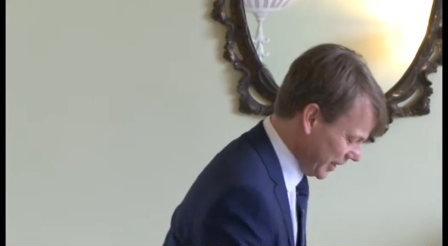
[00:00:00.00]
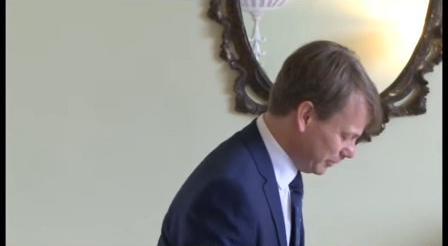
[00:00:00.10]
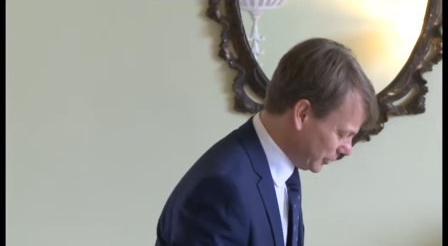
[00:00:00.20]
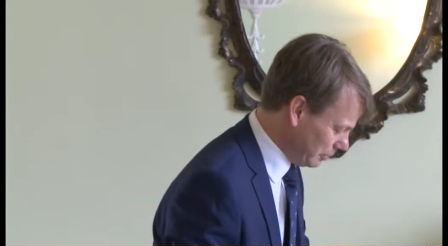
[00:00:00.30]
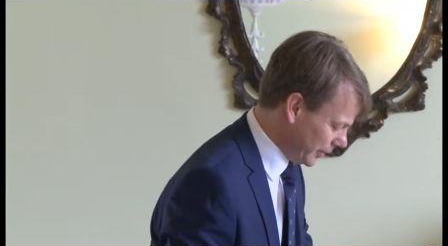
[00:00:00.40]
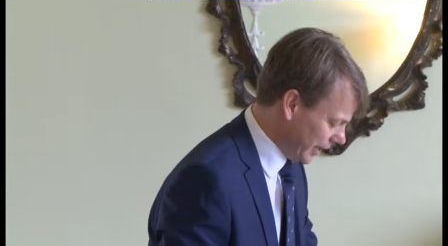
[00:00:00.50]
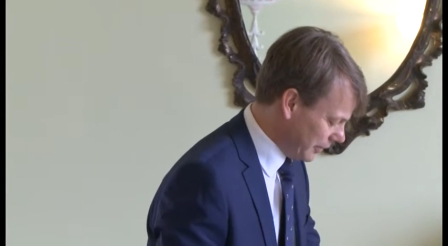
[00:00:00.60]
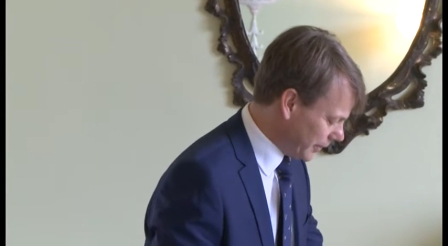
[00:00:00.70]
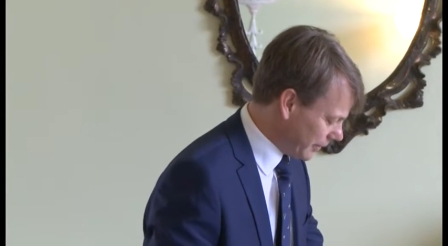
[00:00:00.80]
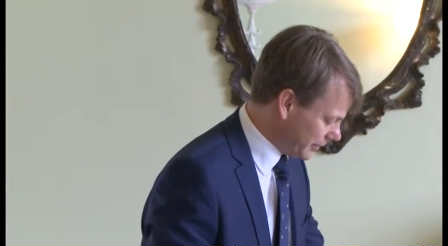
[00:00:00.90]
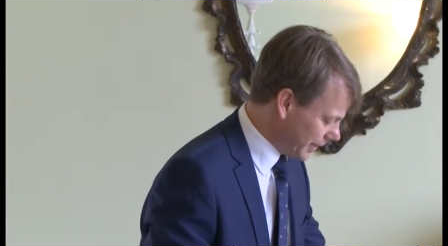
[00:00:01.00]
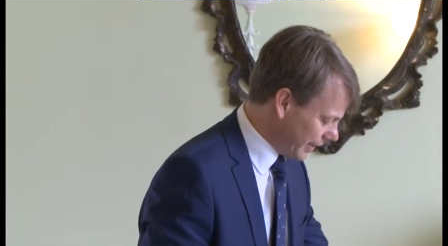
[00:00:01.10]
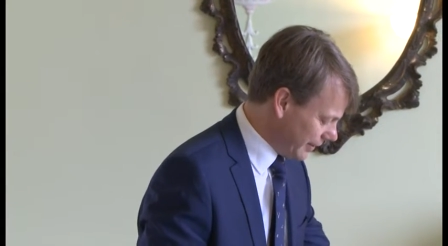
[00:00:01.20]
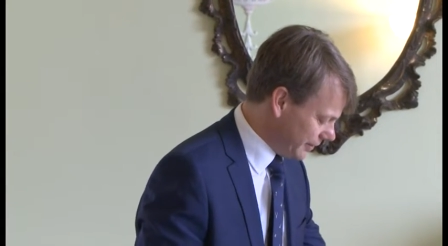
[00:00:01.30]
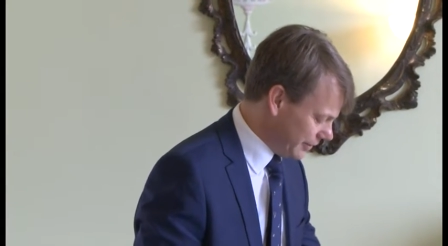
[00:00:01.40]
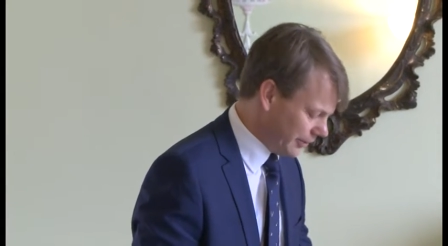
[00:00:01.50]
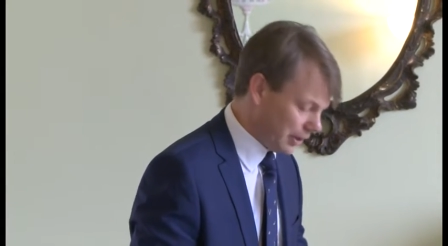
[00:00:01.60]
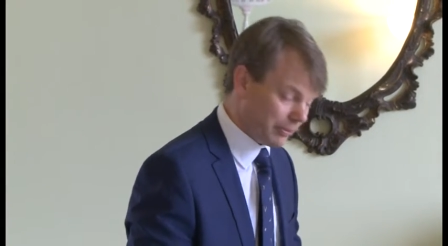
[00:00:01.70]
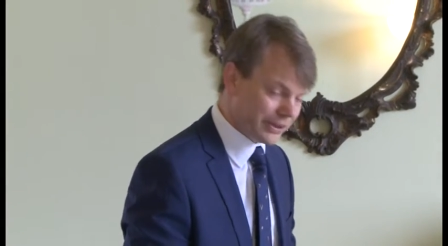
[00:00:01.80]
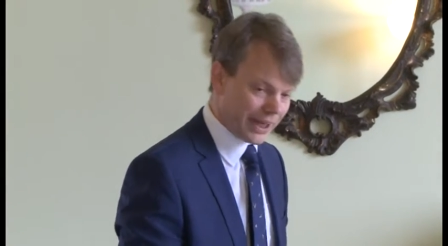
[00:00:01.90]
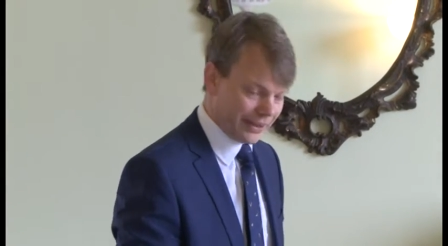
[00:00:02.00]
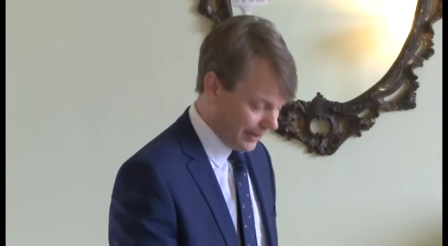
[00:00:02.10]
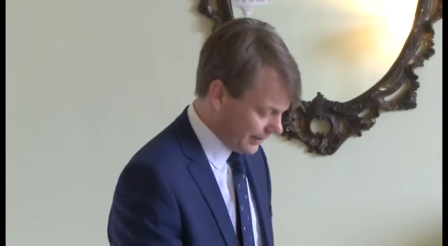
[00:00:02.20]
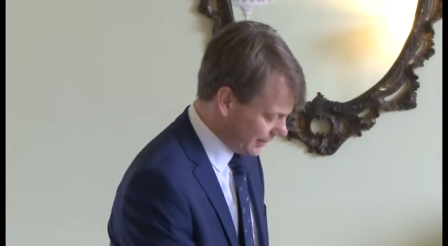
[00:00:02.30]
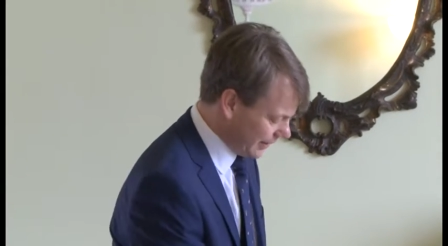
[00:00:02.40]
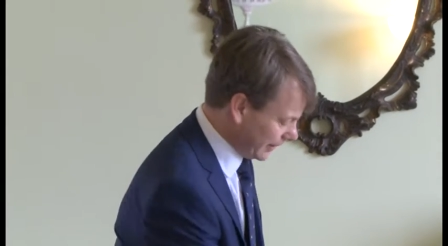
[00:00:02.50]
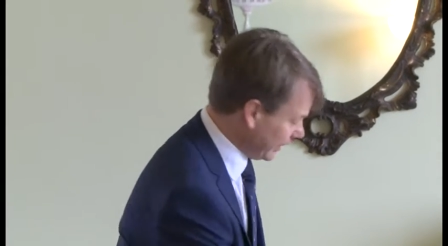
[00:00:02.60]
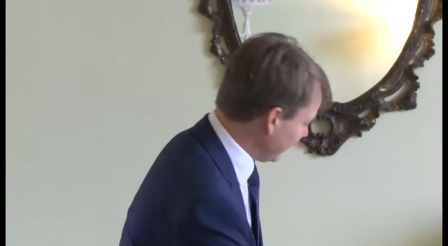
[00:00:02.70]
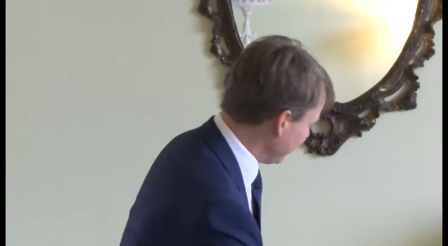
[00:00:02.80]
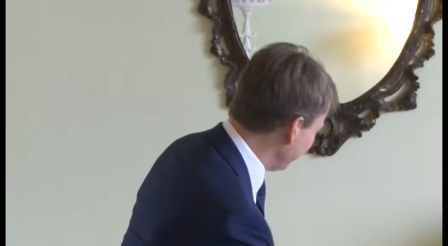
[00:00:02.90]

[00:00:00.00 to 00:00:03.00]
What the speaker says: name dropping now. We got taken to number 10 yesterday.